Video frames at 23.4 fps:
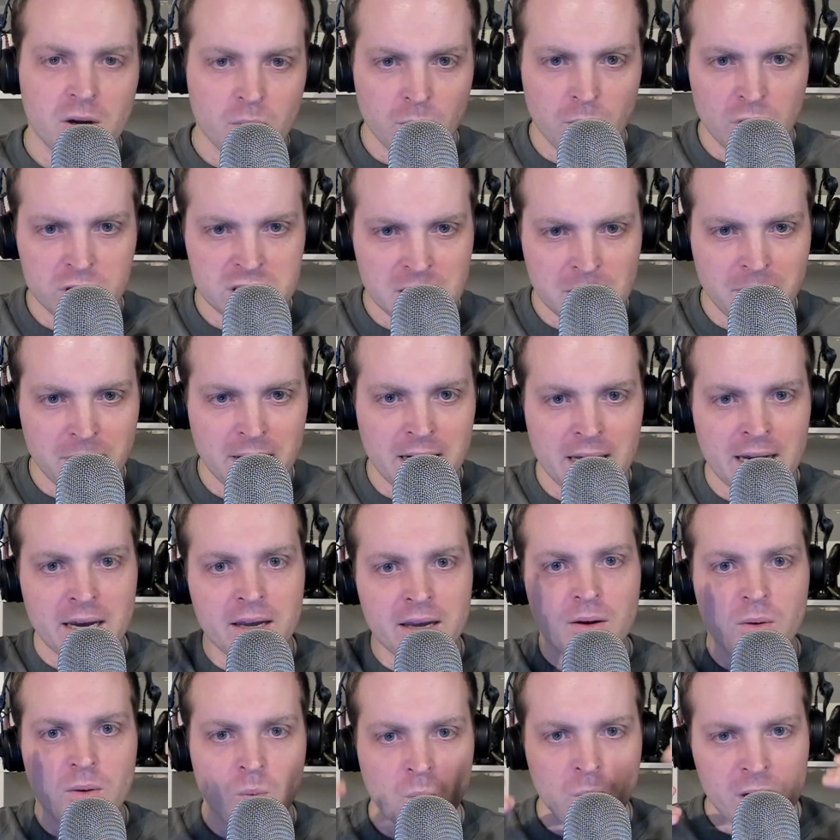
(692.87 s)
multiply
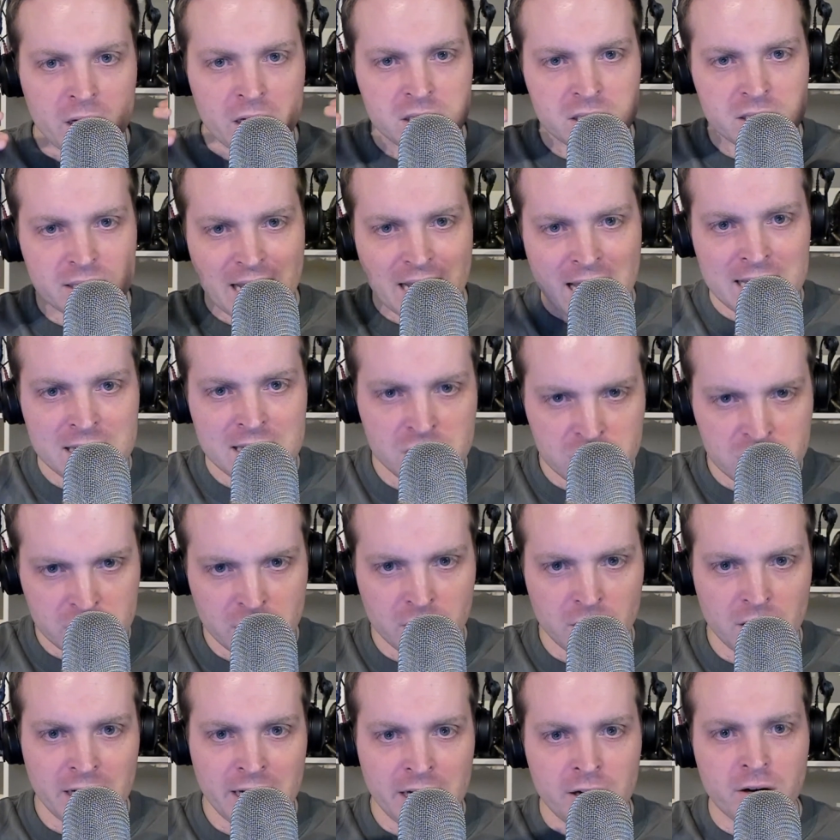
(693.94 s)
with
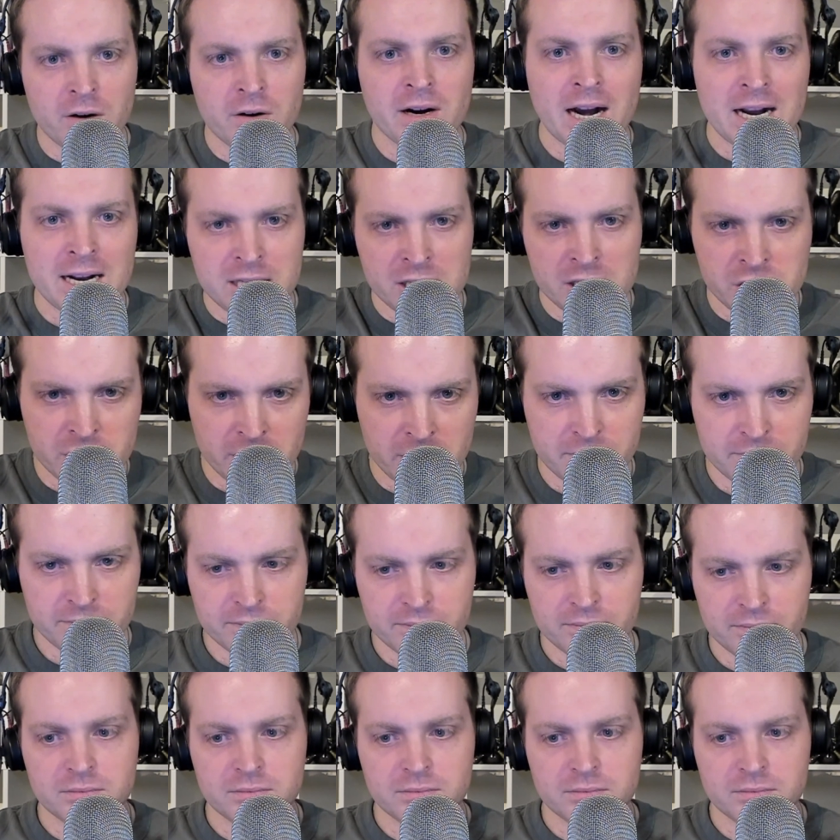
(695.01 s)
addition, linear addition.